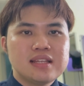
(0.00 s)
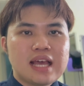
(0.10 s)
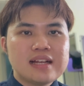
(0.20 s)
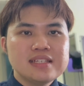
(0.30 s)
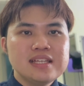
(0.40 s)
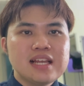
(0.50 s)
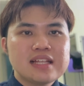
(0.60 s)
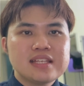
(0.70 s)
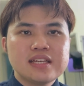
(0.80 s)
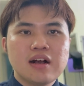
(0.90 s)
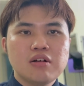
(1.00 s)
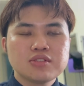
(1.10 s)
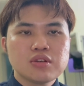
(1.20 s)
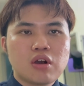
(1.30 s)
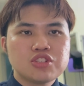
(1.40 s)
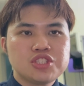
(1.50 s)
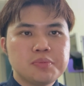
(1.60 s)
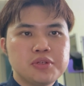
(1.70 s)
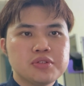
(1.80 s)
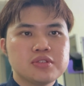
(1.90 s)
LED lighting also
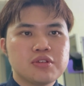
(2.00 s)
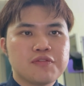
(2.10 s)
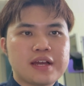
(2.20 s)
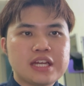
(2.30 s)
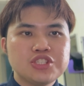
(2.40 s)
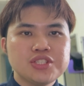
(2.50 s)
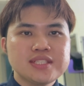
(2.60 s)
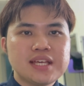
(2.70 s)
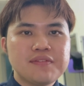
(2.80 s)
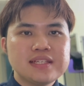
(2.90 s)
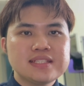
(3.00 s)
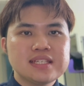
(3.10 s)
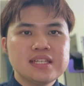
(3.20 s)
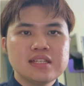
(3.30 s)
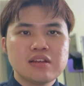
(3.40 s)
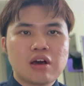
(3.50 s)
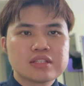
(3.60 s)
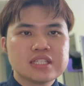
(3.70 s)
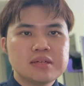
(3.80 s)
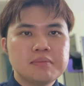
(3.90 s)
contribute to financial savings in the long
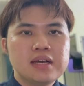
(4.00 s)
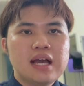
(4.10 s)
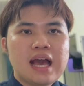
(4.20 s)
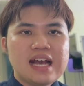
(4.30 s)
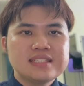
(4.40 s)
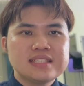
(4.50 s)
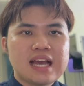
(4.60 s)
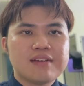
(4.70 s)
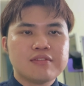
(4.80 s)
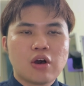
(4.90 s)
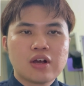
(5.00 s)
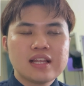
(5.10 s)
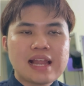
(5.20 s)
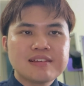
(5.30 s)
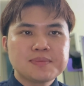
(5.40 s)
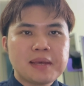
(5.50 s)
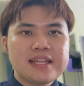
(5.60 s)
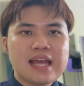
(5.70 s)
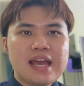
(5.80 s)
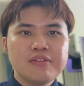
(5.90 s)
term, as they have longer lifespan
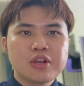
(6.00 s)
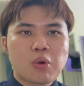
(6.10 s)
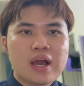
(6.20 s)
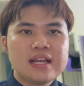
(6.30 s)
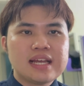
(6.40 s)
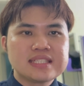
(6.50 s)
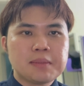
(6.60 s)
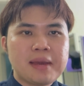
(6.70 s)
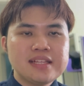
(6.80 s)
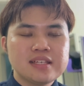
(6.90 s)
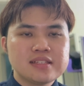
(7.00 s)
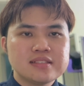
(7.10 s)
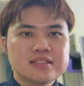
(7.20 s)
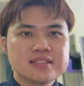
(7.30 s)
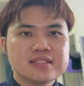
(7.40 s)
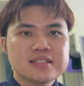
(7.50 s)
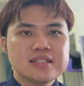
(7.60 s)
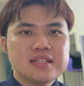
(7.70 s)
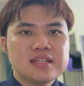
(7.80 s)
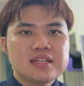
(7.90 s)
and require lesser maintenance.
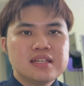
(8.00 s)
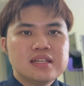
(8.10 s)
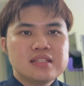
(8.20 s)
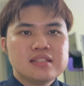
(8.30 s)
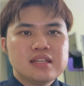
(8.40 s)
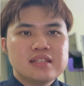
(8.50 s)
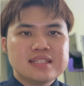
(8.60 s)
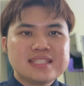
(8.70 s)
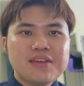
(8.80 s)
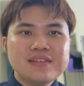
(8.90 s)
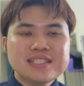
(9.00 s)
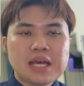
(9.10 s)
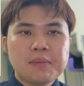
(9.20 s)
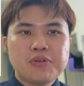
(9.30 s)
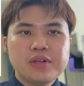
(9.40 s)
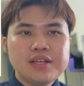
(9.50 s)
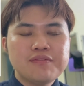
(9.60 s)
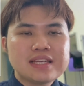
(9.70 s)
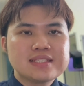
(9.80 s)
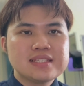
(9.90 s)
The savings can be
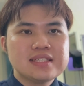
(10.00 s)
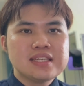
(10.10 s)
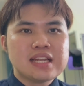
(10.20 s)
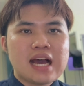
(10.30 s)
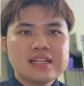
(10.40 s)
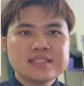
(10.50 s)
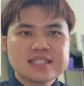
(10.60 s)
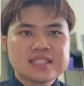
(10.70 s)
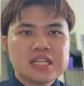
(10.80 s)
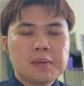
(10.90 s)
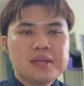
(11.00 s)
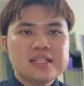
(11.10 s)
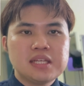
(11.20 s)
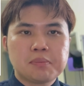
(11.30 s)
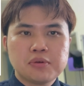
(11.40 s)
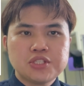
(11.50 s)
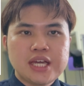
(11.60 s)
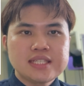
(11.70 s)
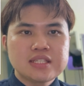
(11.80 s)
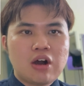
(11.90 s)
reinvested in other sustainability
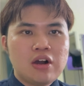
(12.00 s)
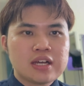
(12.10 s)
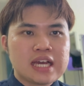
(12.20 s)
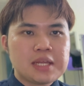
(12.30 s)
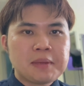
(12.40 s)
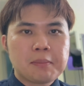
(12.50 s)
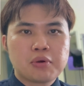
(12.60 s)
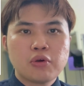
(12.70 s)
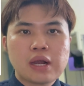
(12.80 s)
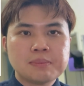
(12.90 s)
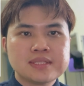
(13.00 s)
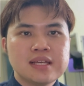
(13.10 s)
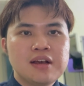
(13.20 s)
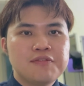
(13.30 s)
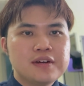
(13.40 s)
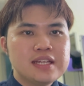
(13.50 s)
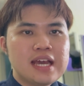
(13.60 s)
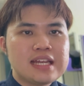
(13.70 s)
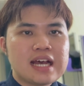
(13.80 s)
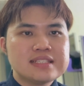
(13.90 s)
projects or academic programs, further
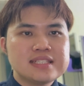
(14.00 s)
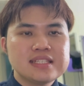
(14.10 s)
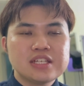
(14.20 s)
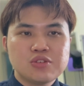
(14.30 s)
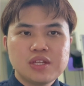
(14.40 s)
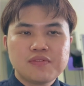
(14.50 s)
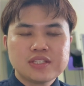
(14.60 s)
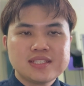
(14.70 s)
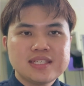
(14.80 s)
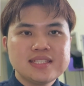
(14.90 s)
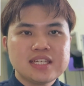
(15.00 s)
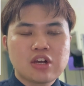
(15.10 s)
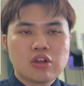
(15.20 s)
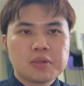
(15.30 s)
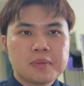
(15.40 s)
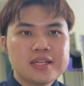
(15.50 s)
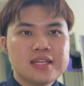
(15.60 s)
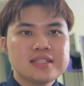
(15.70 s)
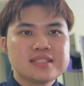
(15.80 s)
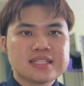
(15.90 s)
enhancing the university's economic
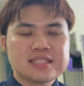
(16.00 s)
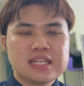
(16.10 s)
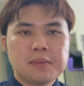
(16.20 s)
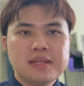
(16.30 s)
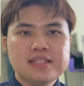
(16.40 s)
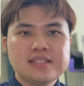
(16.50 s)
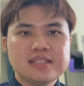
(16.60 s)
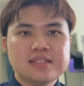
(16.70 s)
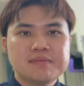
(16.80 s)
sustainability.